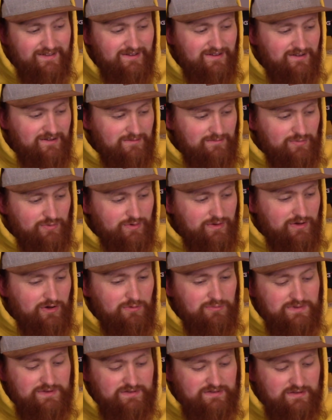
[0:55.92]
Oh boy, I
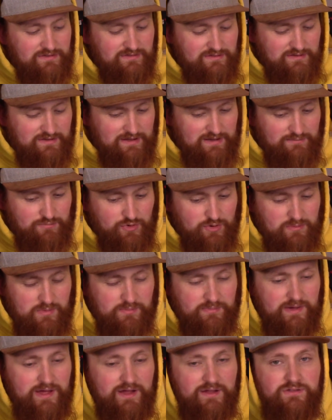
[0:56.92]
hope this doesn't bring me
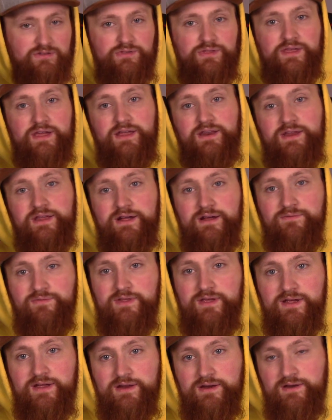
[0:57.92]
back to the ending of
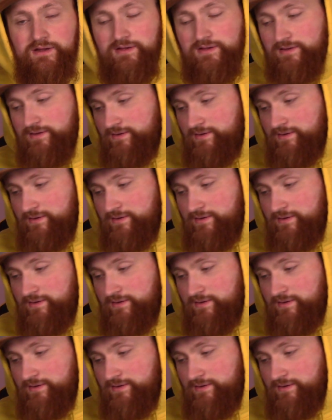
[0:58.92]
the end.